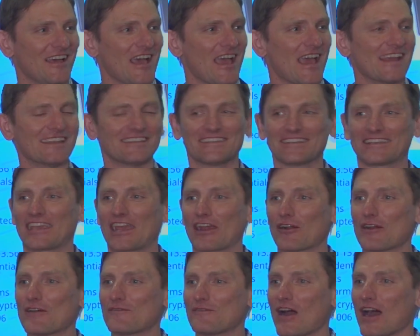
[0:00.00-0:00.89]
hate to
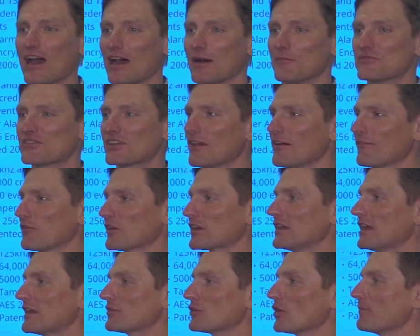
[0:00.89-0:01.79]
carry fobs,
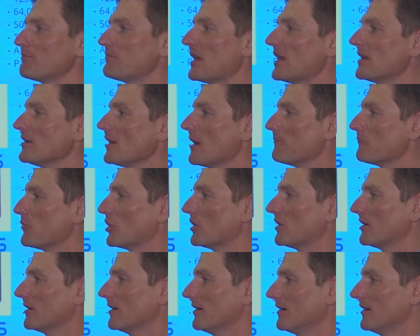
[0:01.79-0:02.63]
forget their PIN number.